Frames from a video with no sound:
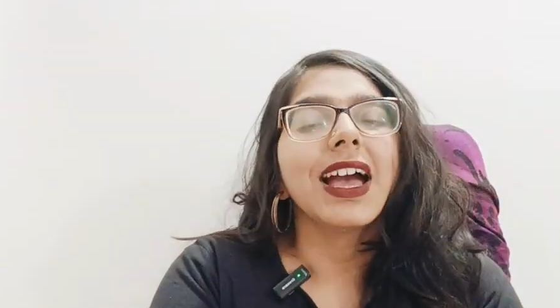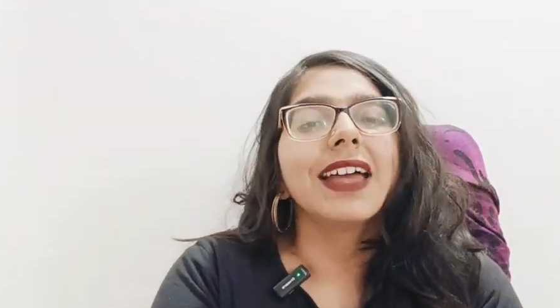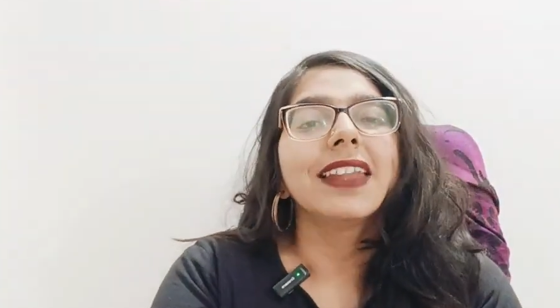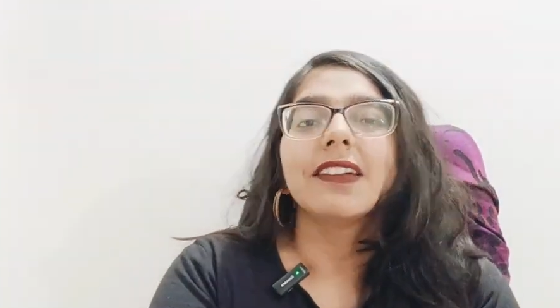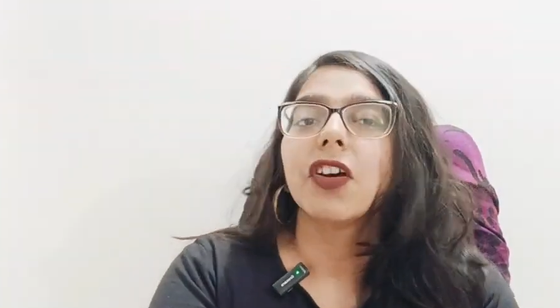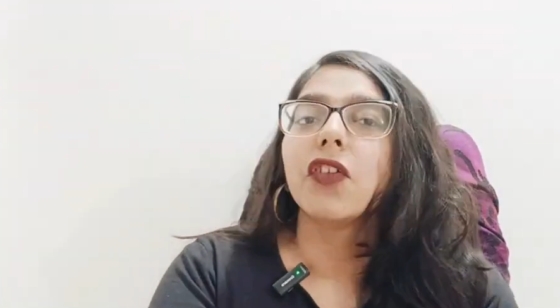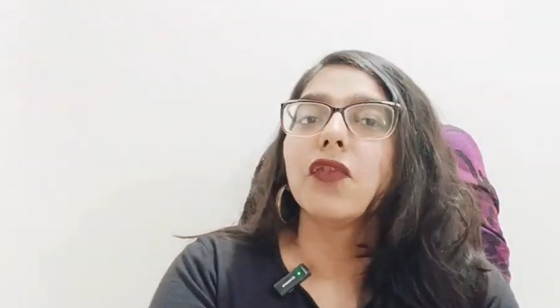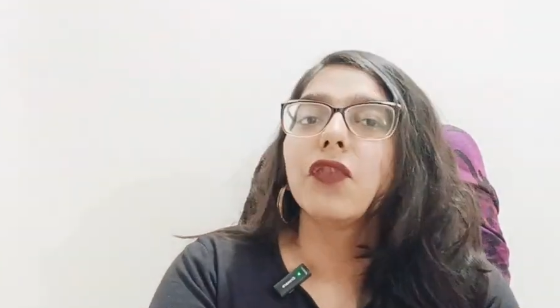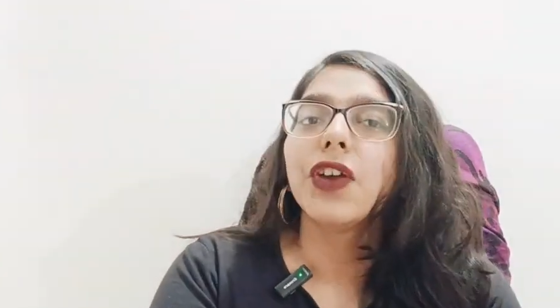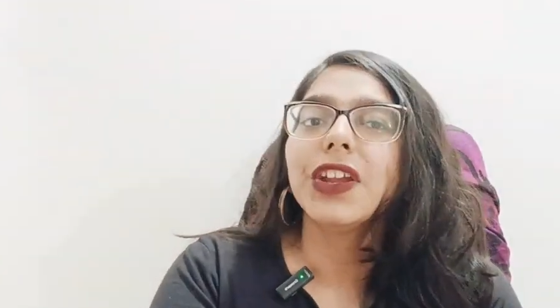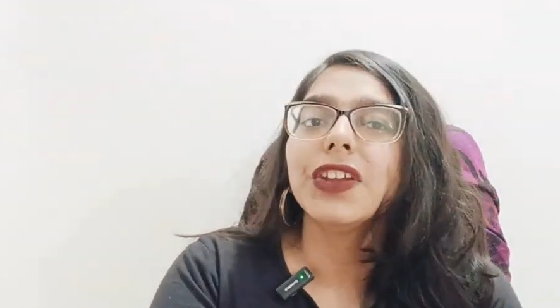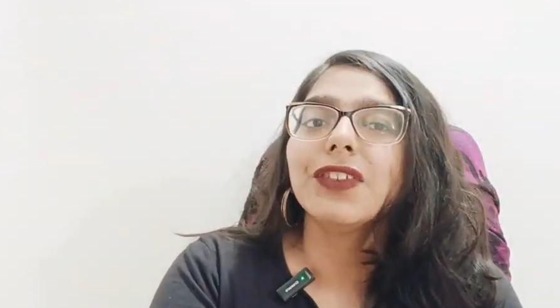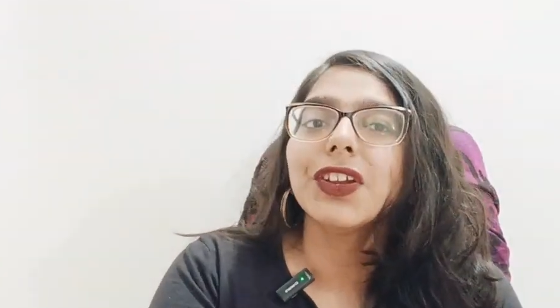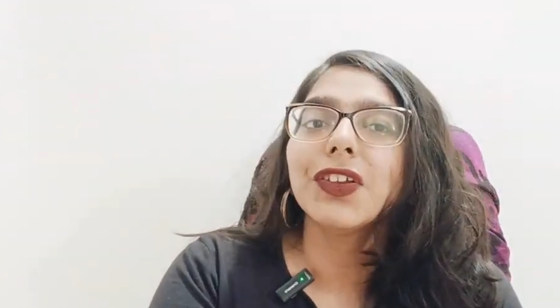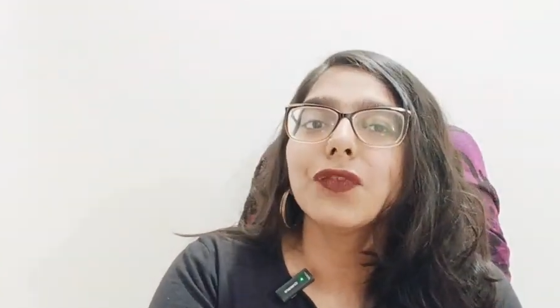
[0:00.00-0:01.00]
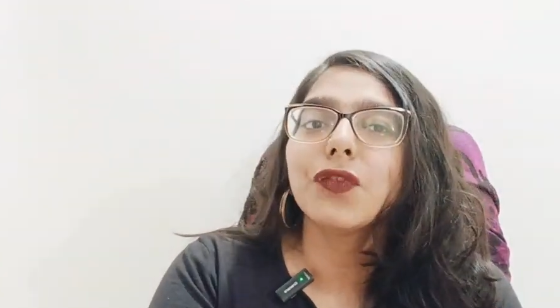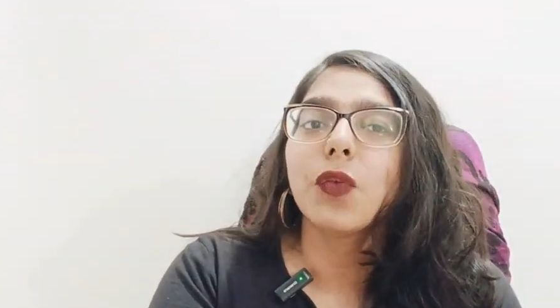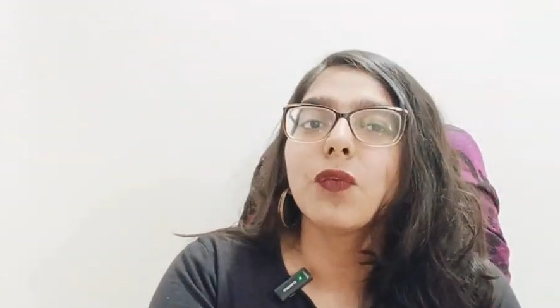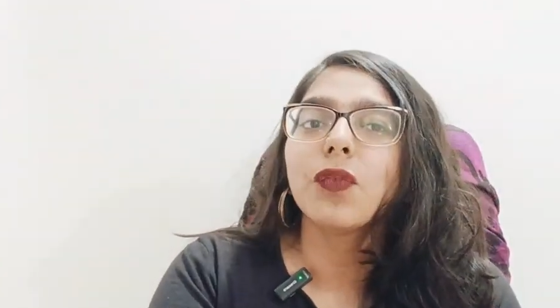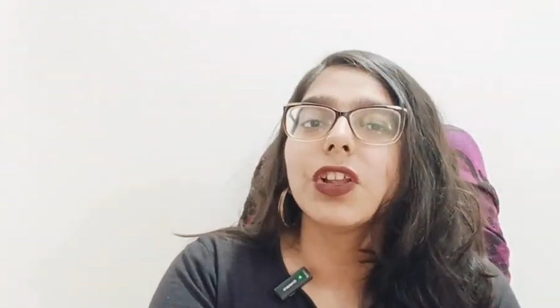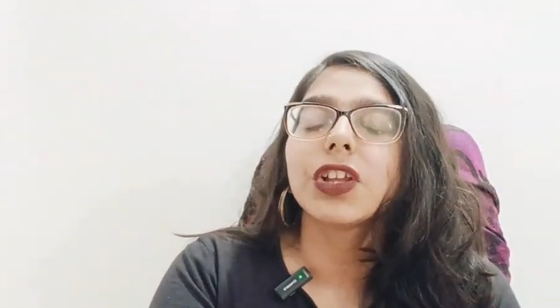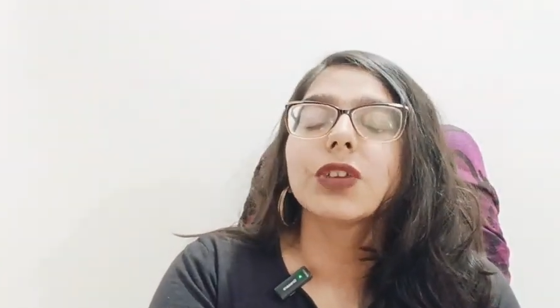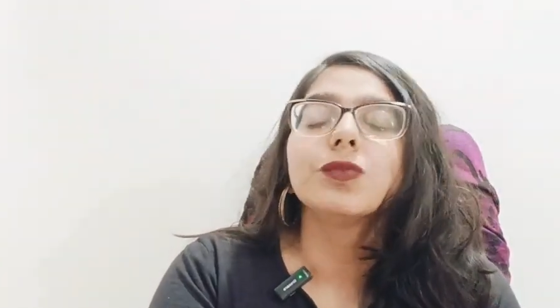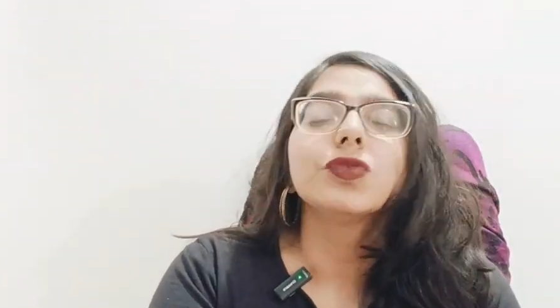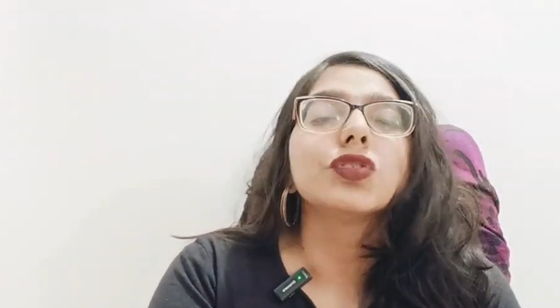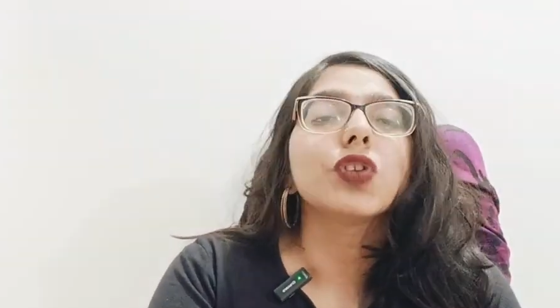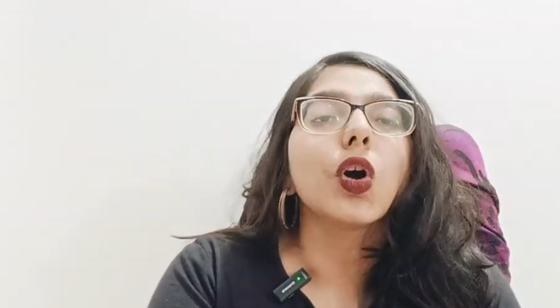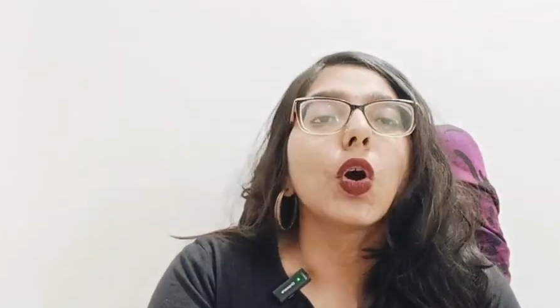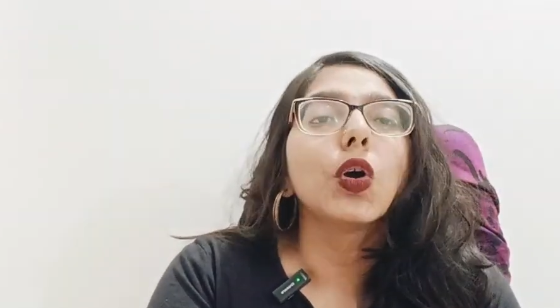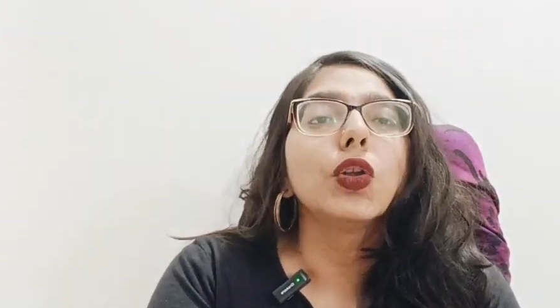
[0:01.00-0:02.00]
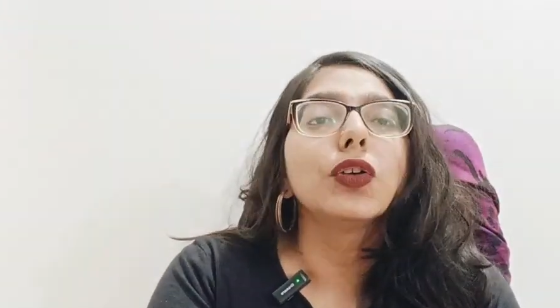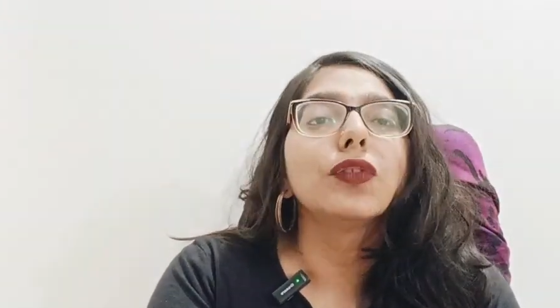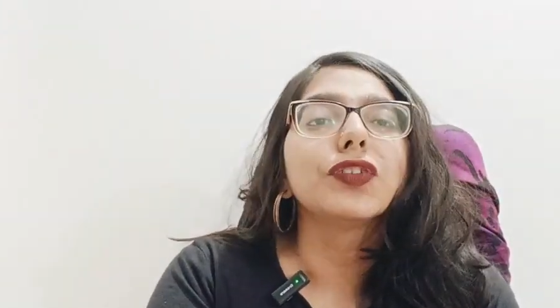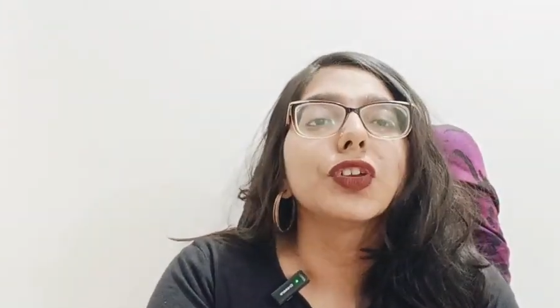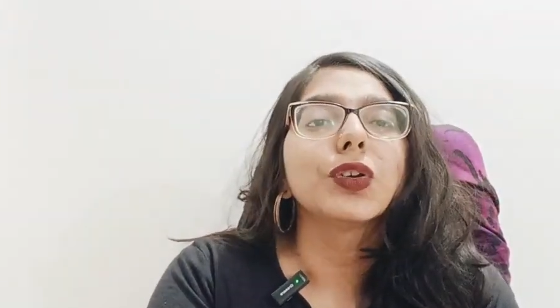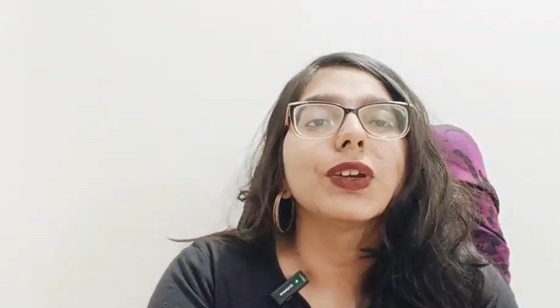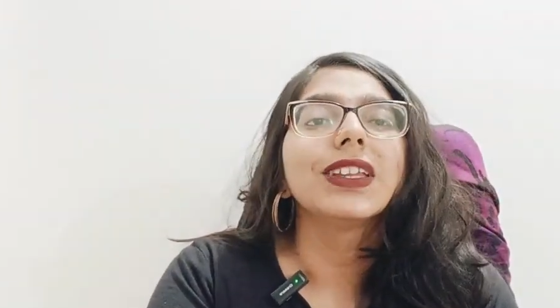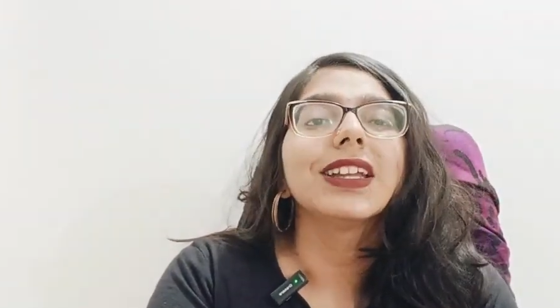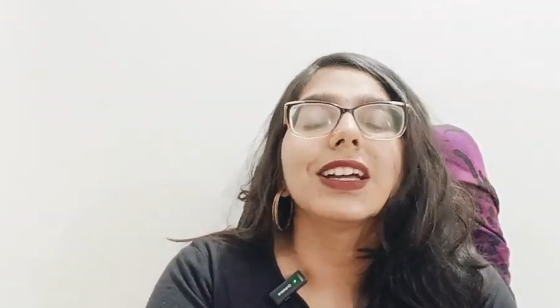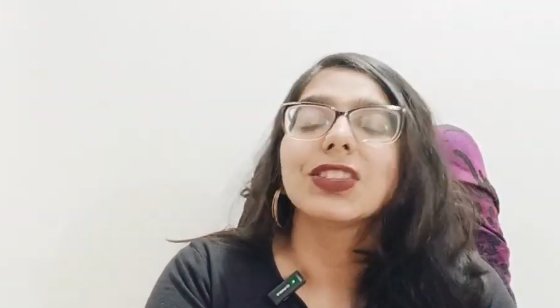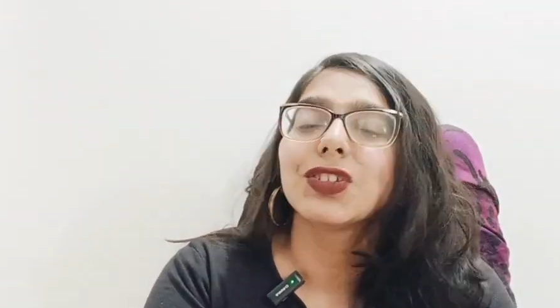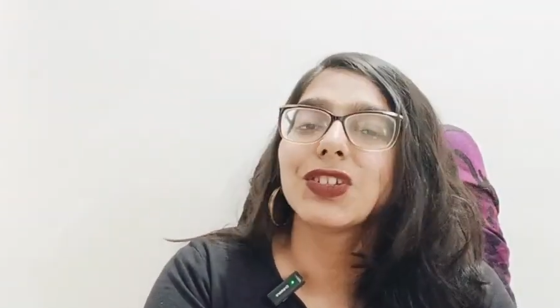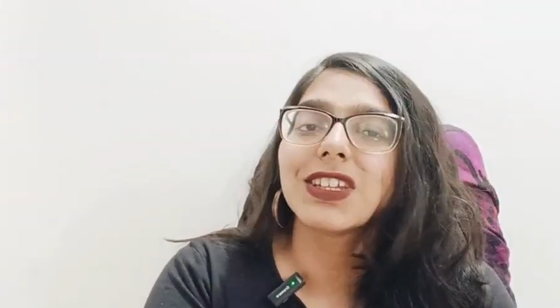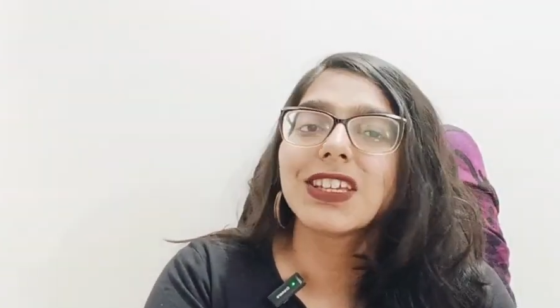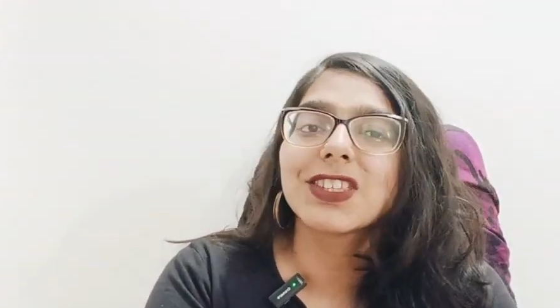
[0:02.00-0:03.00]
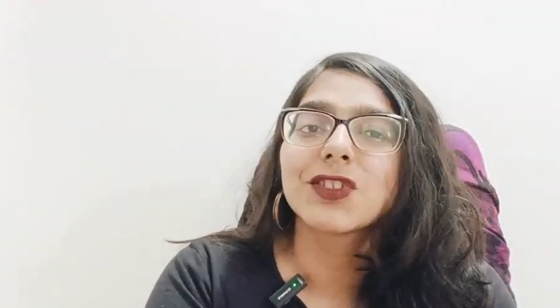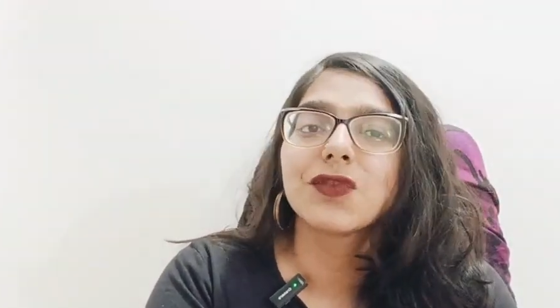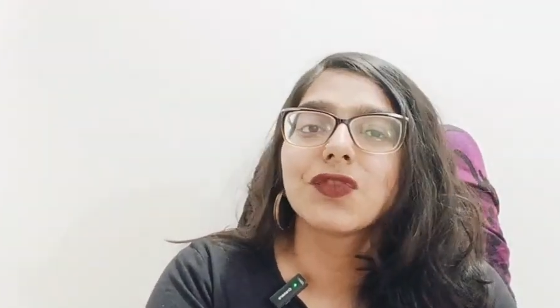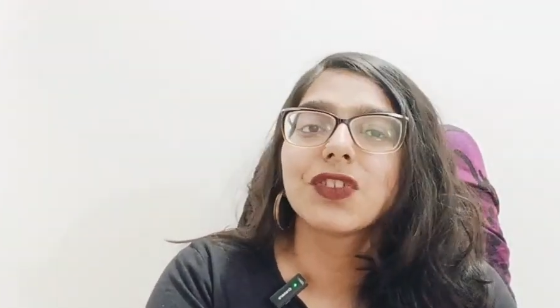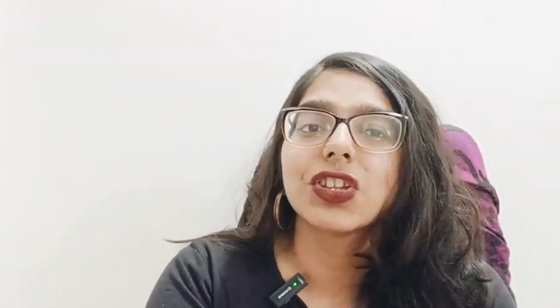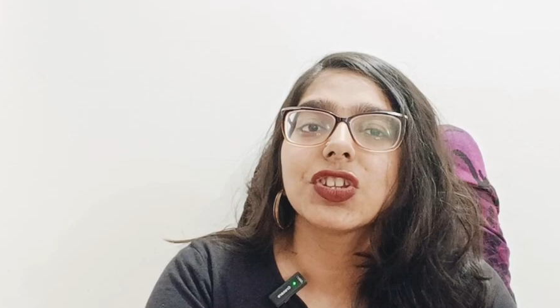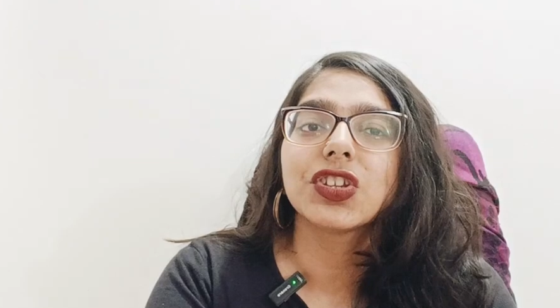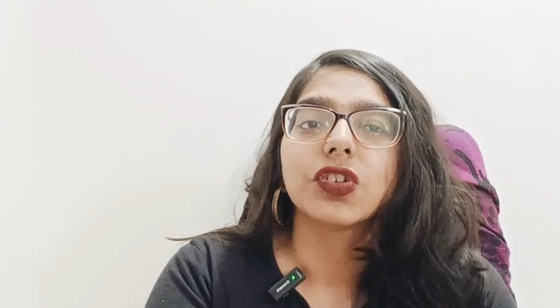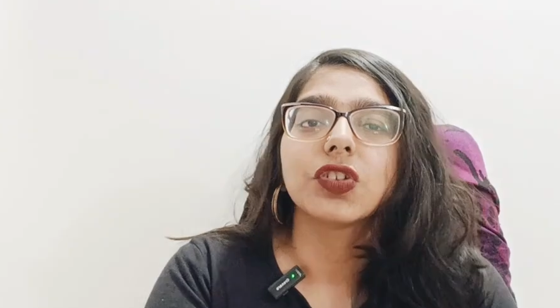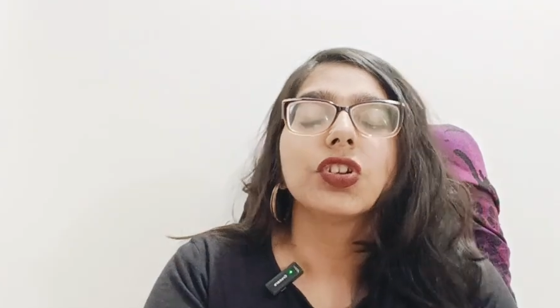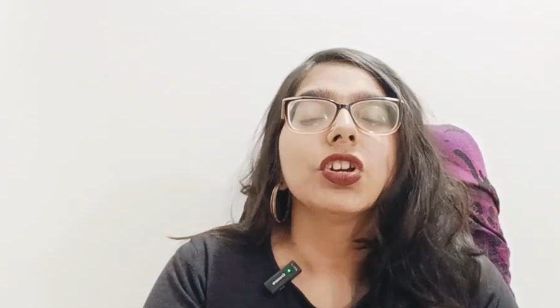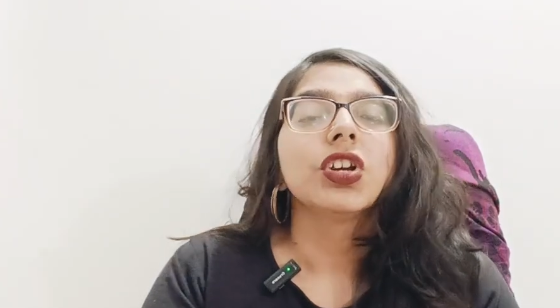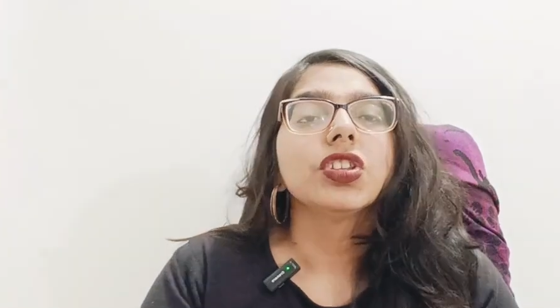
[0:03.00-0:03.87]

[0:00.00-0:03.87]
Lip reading: And a very warm welcome to all of you in our today's video.